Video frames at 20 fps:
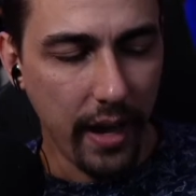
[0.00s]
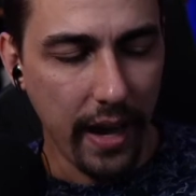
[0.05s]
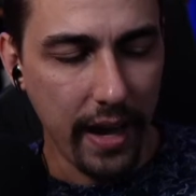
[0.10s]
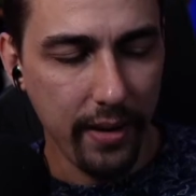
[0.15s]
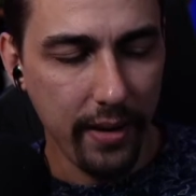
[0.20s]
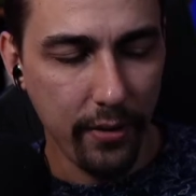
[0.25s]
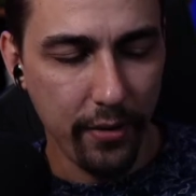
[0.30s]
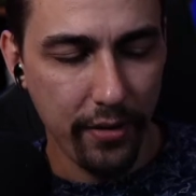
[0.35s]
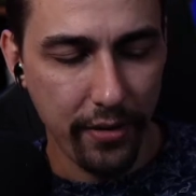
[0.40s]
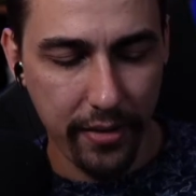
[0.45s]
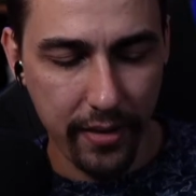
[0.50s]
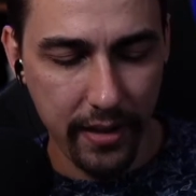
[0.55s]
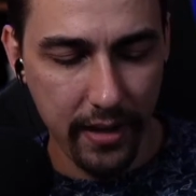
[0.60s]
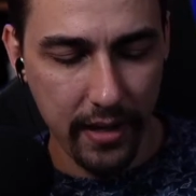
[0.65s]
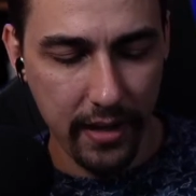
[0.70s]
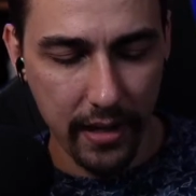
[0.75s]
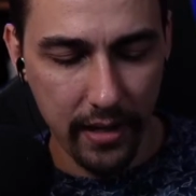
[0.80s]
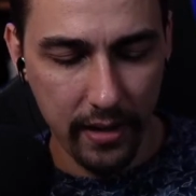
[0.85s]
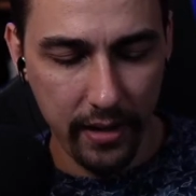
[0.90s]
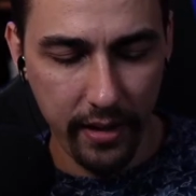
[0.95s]
I don't
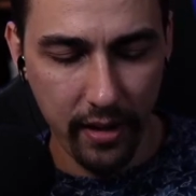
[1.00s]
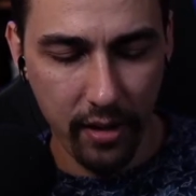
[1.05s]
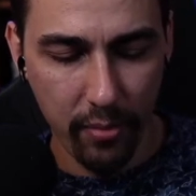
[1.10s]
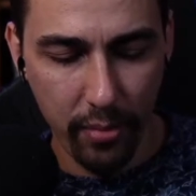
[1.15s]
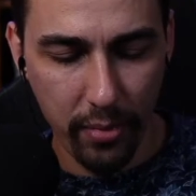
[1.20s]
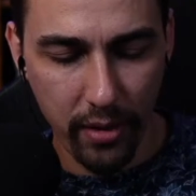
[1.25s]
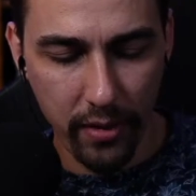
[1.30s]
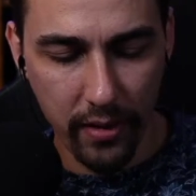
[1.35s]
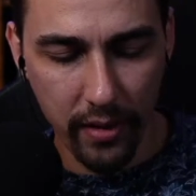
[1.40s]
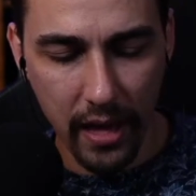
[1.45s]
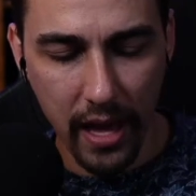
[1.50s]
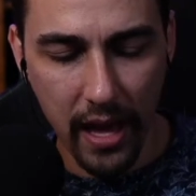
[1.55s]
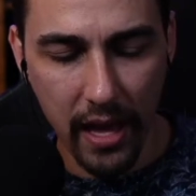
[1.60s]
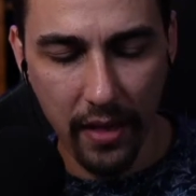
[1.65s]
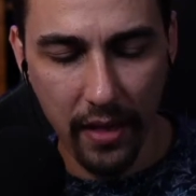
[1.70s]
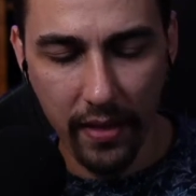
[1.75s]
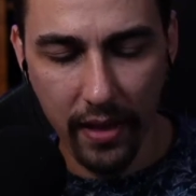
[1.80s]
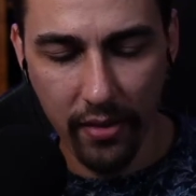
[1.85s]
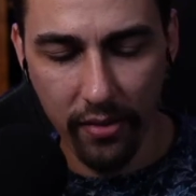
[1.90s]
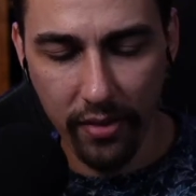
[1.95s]
think I need to be the,
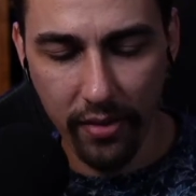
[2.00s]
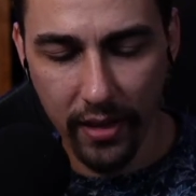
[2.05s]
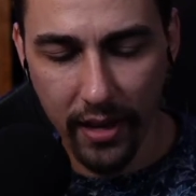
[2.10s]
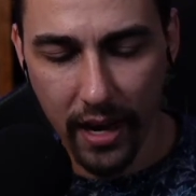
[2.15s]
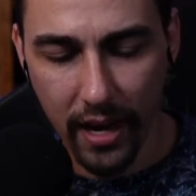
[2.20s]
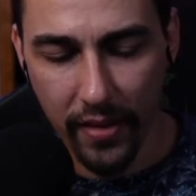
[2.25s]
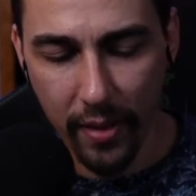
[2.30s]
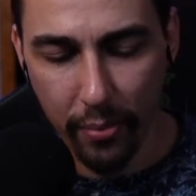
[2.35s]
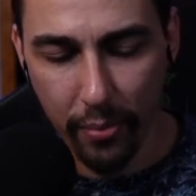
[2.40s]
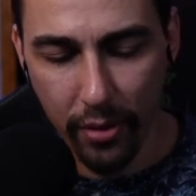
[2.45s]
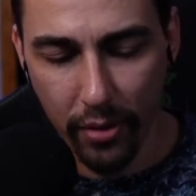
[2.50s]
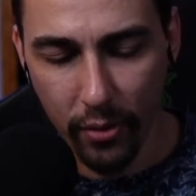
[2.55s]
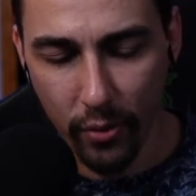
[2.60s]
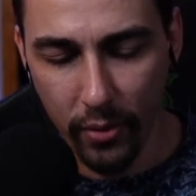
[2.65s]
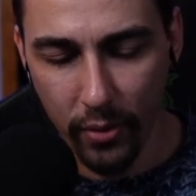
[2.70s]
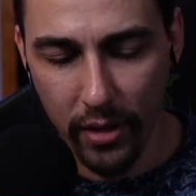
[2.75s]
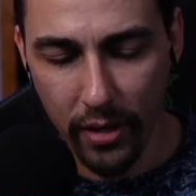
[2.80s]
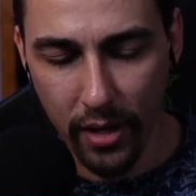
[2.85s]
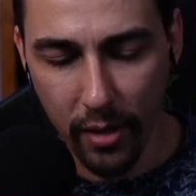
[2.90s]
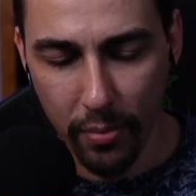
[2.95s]
hey, that's the guy that put
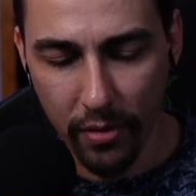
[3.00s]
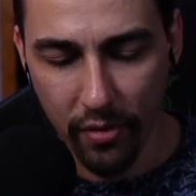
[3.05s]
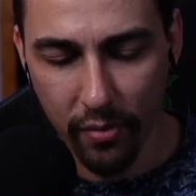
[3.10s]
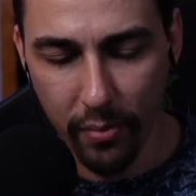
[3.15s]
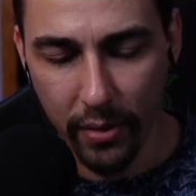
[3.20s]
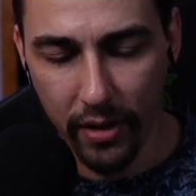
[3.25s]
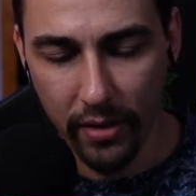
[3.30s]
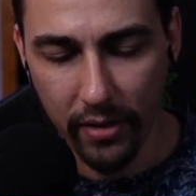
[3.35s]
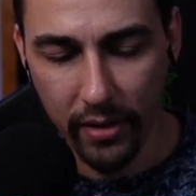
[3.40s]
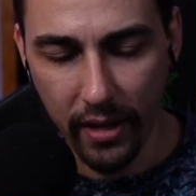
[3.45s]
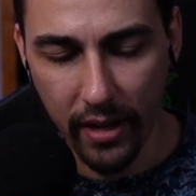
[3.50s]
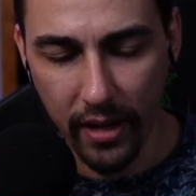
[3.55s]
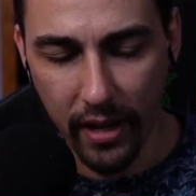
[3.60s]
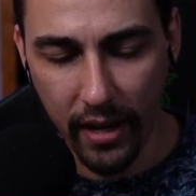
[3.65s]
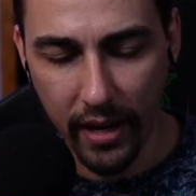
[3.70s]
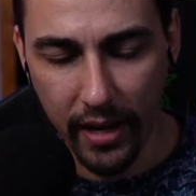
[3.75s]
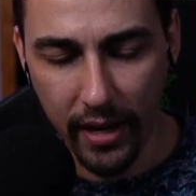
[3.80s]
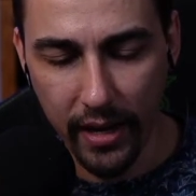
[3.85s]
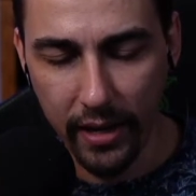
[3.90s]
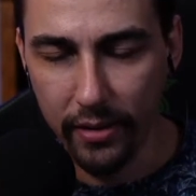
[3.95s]
weed up his butt to get
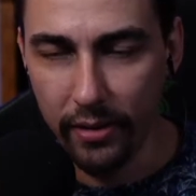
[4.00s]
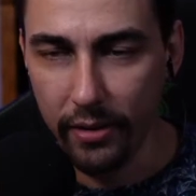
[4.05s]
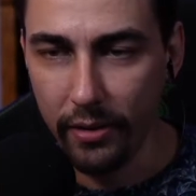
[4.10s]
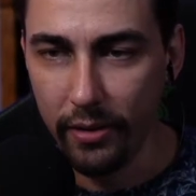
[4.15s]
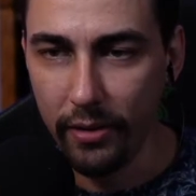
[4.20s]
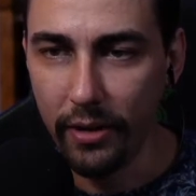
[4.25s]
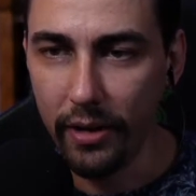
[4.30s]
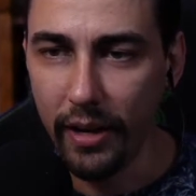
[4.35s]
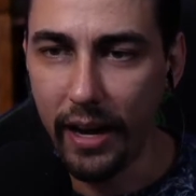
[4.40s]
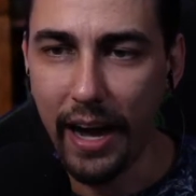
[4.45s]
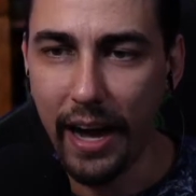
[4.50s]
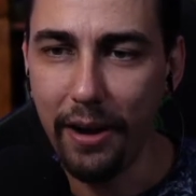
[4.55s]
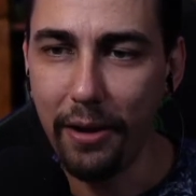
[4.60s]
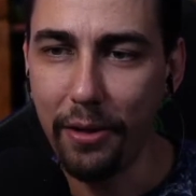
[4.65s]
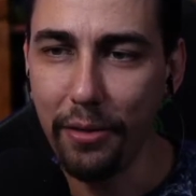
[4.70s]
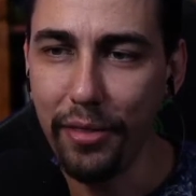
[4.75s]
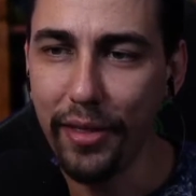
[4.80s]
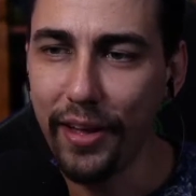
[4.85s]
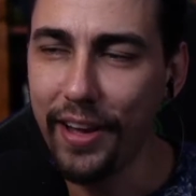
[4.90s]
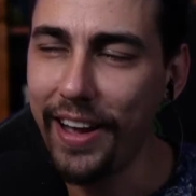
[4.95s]
high, dude. I
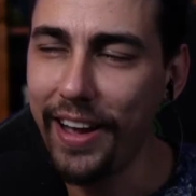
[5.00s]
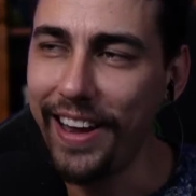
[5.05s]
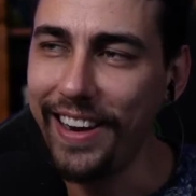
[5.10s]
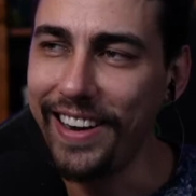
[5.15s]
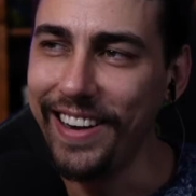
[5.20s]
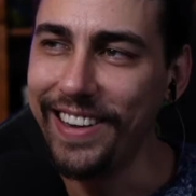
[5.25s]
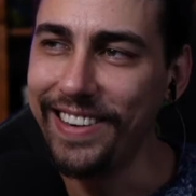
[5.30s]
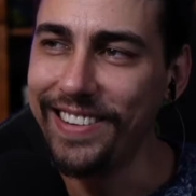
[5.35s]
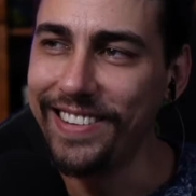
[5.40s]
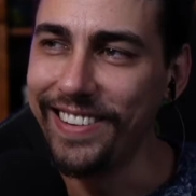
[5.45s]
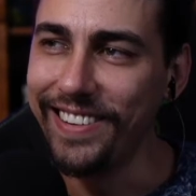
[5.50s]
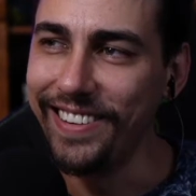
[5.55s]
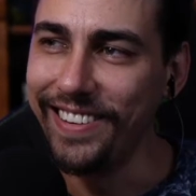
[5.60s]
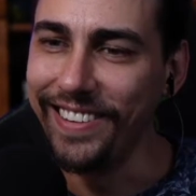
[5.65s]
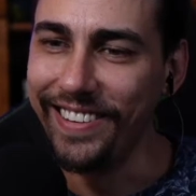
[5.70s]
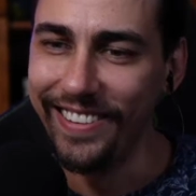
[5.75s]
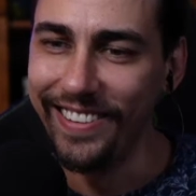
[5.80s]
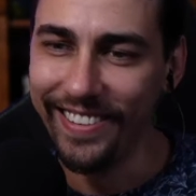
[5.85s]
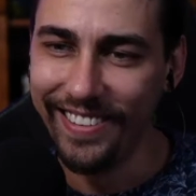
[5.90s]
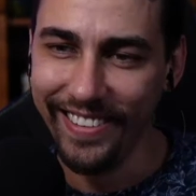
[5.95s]
don't think I need
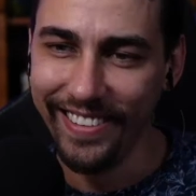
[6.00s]
to.